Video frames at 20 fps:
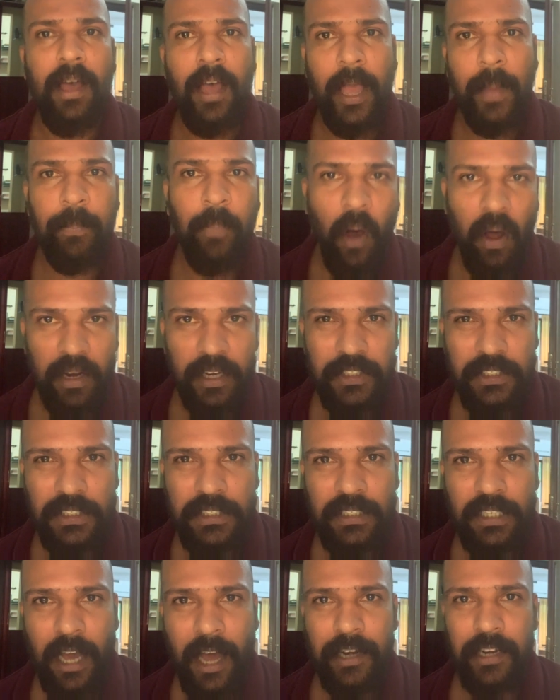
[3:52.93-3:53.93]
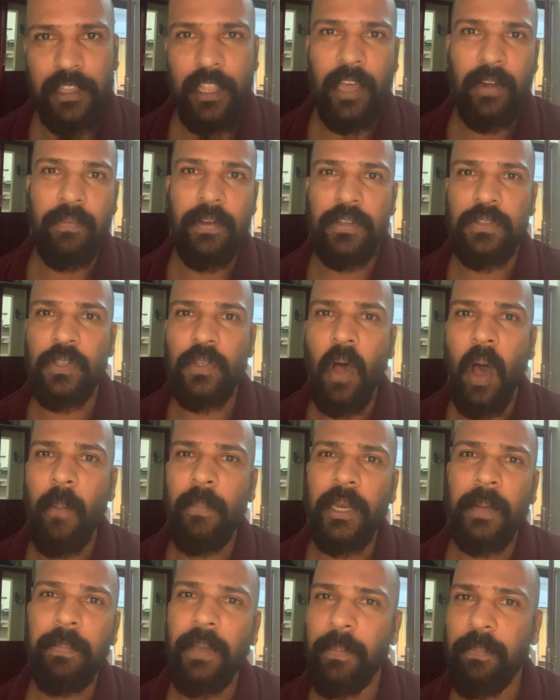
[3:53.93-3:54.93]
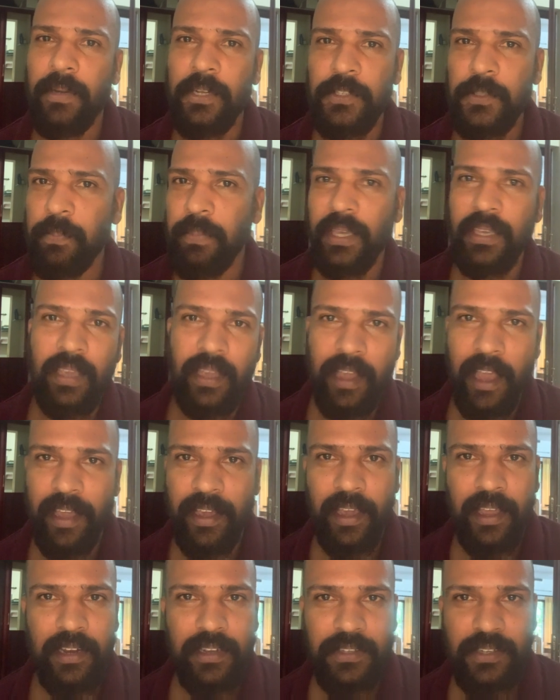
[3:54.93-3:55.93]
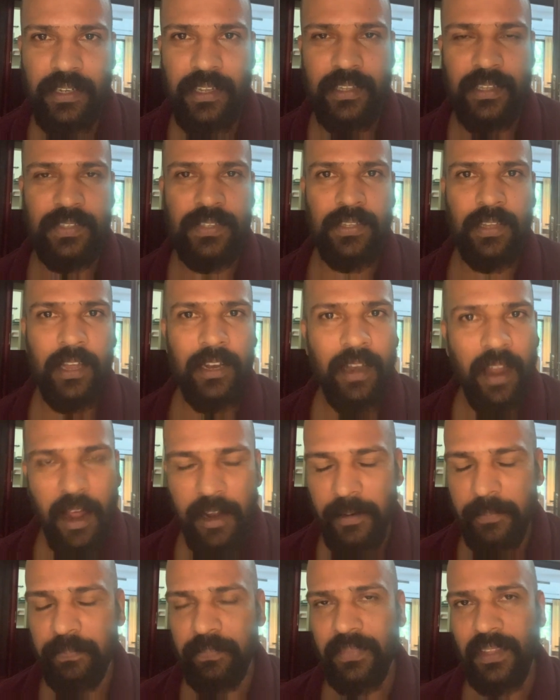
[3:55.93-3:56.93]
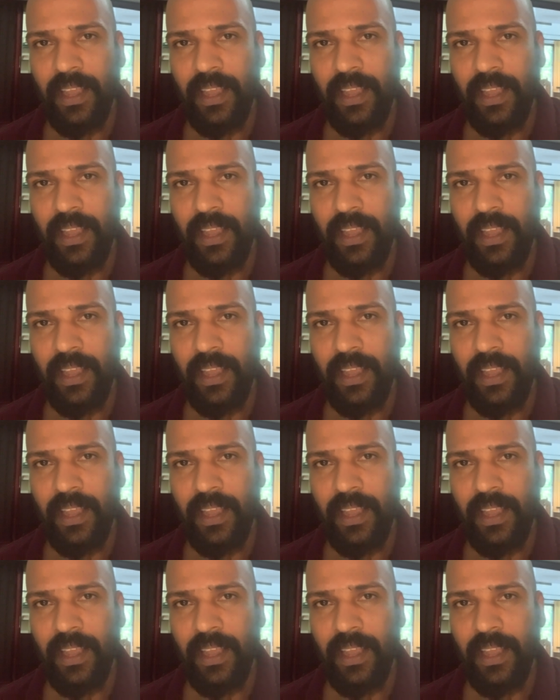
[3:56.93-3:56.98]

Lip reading: apology, and there were so many people speaking against this nun.